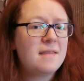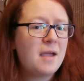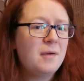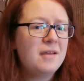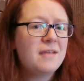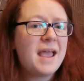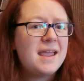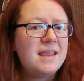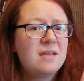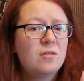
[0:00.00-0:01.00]
There is
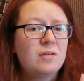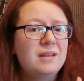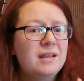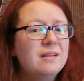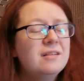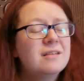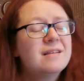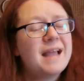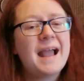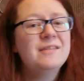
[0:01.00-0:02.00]
a
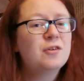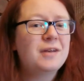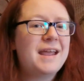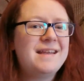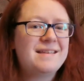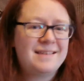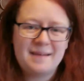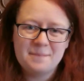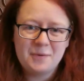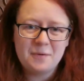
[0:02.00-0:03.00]
little hand grenade
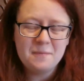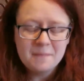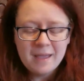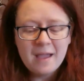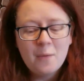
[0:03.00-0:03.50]
symbol